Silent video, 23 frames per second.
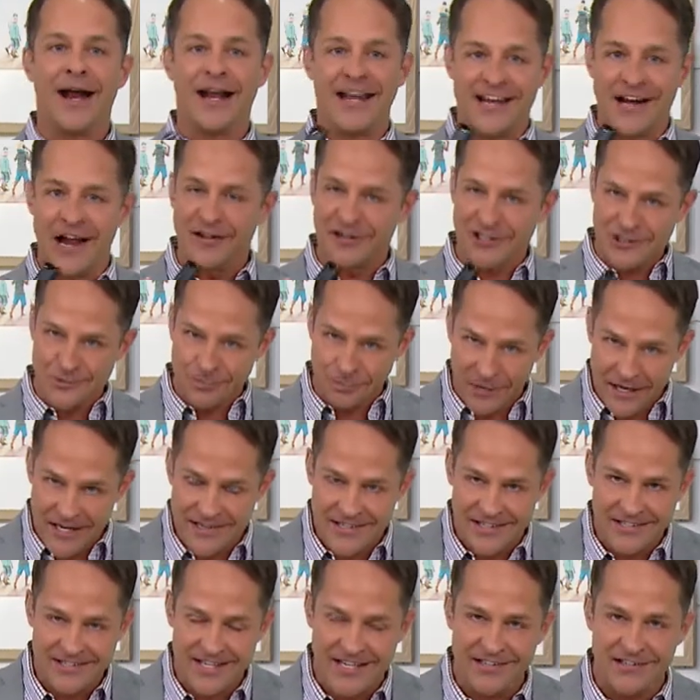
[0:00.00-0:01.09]
Again, I'll explain
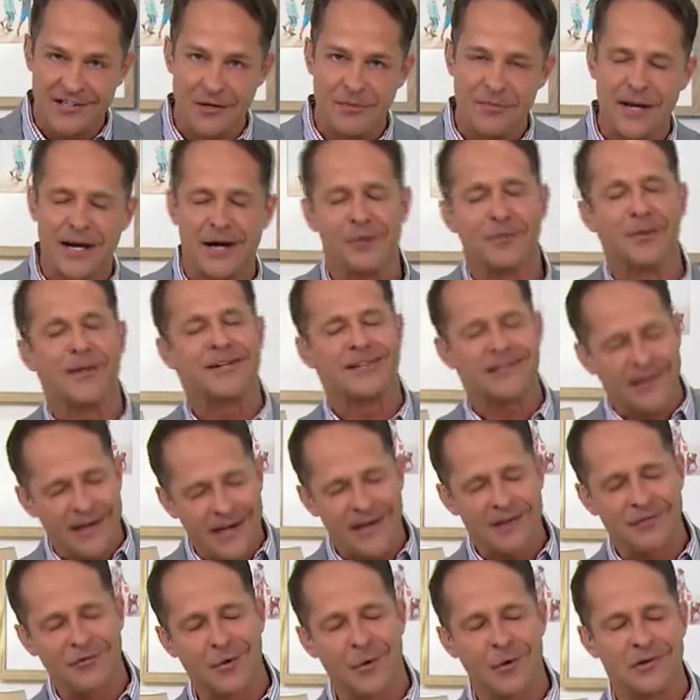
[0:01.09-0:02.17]
these things in a minute. What is
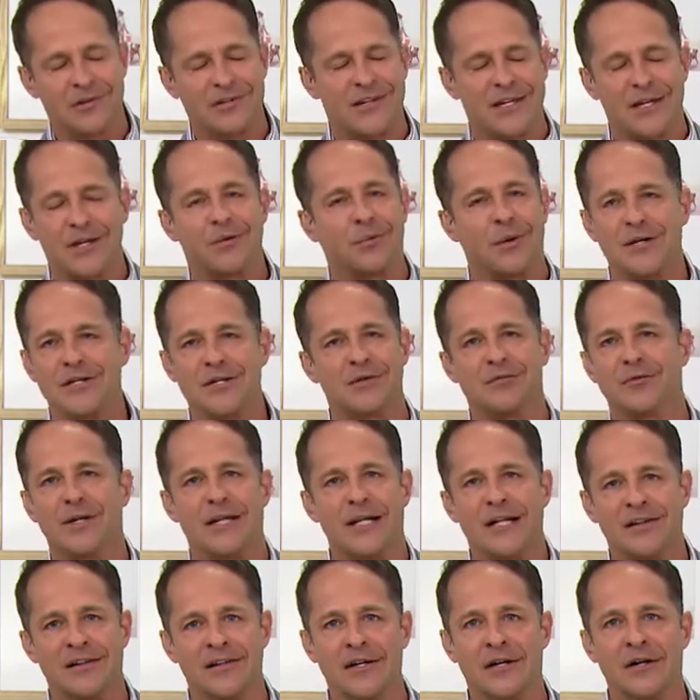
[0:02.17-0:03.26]
key, of course, is that you're watching
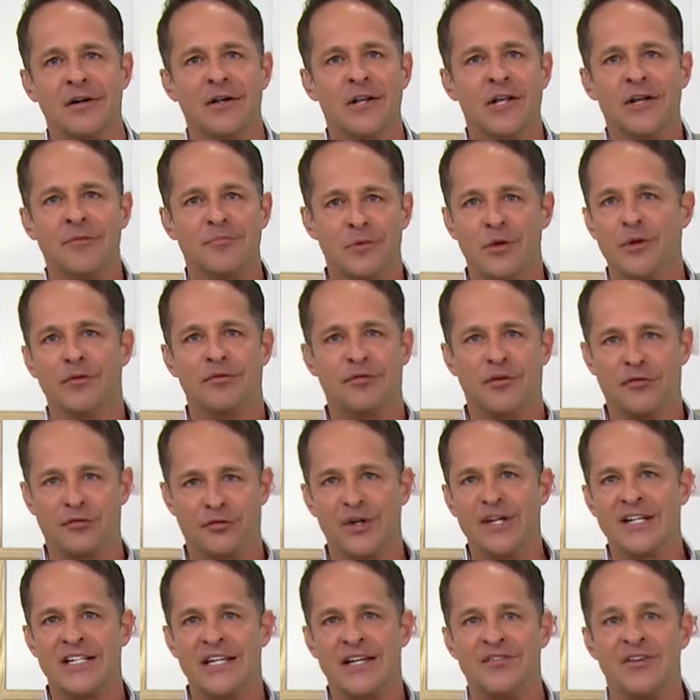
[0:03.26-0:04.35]
really clear your beautiful
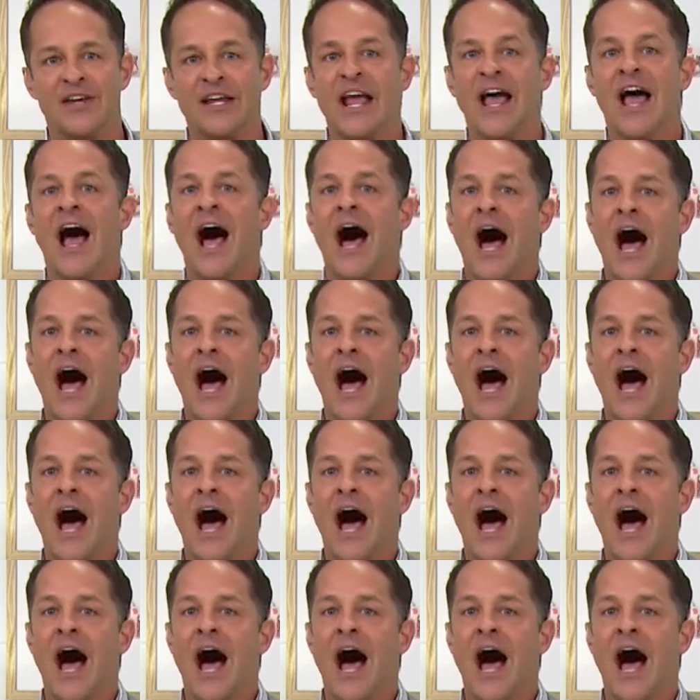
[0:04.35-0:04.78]
free TV.